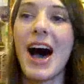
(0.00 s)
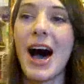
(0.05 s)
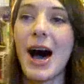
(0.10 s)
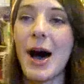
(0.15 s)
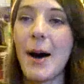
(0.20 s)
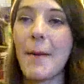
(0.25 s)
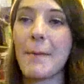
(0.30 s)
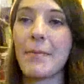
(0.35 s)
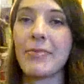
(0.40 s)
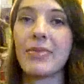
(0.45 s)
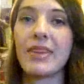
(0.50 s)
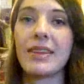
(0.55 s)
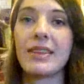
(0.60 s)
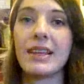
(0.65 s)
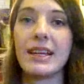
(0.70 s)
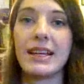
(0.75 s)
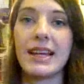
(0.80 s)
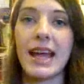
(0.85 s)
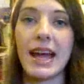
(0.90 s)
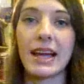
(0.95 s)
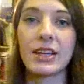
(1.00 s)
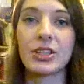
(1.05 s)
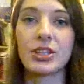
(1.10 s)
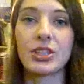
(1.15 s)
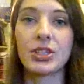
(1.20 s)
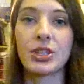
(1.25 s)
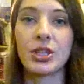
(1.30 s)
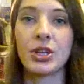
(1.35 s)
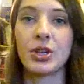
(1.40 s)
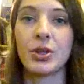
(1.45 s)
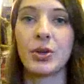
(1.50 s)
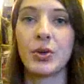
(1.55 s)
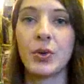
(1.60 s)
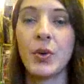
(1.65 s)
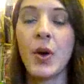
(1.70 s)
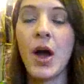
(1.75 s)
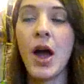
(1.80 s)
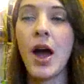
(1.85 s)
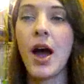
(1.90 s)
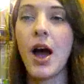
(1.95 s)
The next
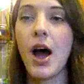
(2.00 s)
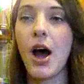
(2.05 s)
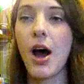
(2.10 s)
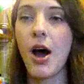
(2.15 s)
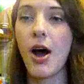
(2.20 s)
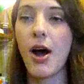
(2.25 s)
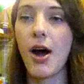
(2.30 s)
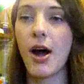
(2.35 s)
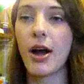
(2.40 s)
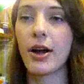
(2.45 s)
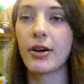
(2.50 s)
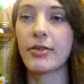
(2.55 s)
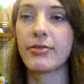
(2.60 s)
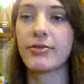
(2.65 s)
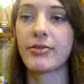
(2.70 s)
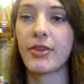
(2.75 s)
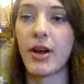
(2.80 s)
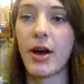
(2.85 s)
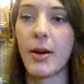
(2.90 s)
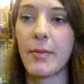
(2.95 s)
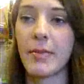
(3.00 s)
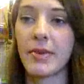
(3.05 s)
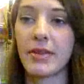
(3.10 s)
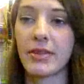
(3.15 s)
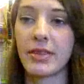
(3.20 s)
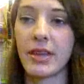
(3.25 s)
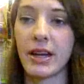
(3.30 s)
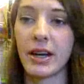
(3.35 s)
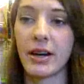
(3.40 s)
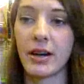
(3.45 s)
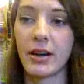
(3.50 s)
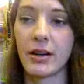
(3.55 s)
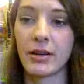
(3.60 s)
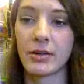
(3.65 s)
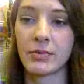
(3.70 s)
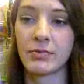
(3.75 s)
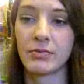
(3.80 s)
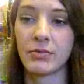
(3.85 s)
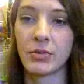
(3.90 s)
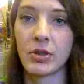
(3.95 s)
two are from
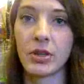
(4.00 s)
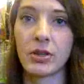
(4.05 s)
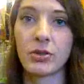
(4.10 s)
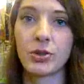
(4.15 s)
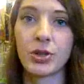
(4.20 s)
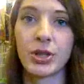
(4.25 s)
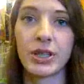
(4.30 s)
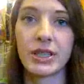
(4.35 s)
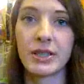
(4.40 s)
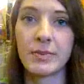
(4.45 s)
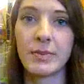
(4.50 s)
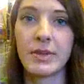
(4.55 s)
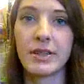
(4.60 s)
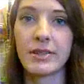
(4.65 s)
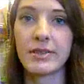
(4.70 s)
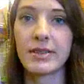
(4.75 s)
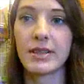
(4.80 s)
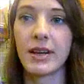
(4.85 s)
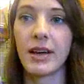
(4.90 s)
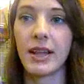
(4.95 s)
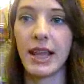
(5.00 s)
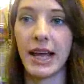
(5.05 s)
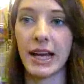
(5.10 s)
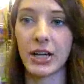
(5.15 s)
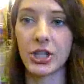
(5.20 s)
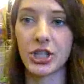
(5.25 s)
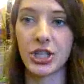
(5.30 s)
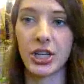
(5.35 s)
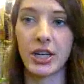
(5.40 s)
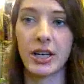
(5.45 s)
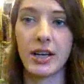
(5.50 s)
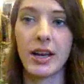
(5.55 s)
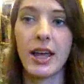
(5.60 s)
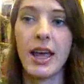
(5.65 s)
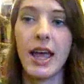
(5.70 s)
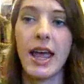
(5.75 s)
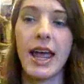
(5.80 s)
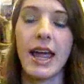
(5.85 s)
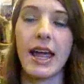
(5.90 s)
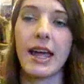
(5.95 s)
their Christmas collection,
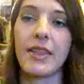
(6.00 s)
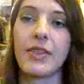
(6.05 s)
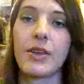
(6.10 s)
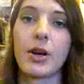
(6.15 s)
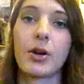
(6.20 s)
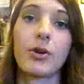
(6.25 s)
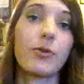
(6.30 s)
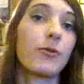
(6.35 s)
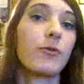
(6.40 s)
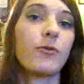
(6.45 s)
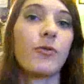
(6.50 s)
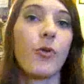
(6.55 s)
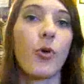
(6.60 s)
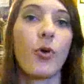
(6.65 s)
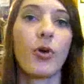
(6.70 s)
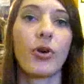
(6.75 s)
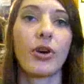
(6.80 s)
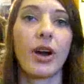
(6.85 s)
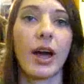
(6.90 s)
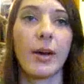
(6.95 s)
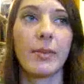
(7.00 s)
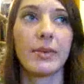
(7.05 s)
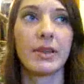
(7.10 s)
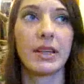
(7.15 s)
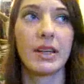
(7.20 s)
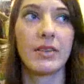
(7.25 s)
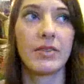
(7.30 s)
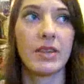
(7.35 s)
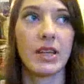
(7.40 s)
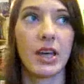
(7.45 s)
and there are 4, I believe.